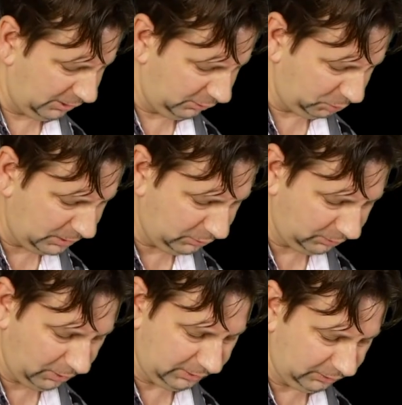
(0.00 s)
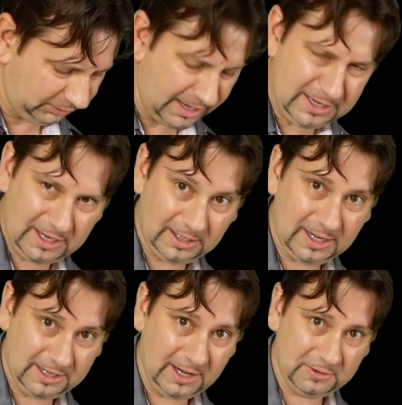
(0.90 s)
because when you start
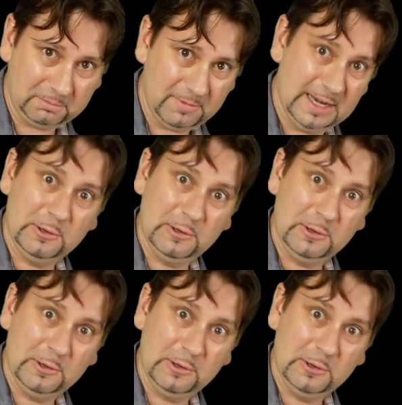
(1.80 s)
descending it